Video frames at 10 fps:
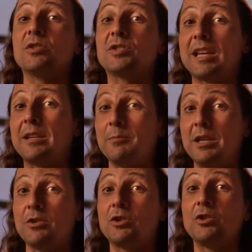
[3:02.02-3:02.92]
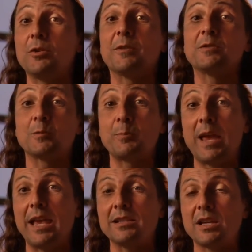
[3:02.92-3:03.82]
into a centimeter cube of
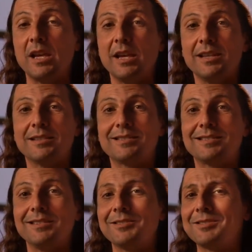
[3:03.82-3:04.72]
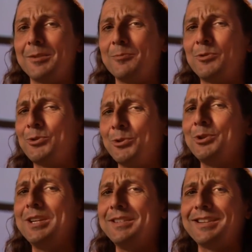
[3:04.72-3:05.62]
space is still some
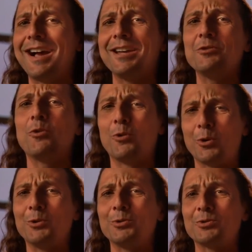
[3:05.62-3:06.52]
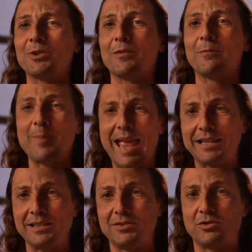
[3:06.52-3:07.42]
39 orders of
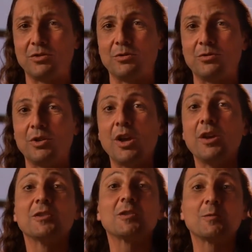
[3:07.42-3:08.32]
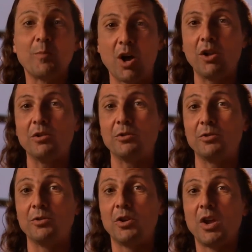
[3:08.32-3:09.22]
magnitude
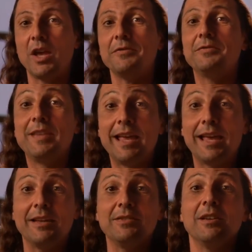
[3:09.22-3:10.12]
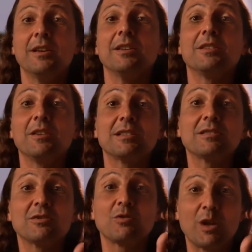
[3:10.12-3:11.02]
smaller than
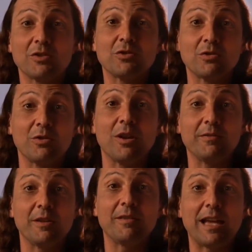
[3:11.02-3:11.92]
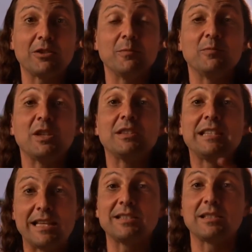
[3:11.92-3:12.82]
the structure of the vacuum,
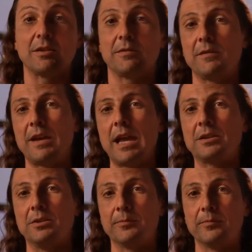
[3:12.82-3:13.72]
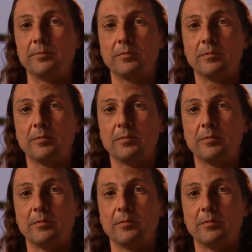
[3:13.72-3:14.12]
the density of the vacuum.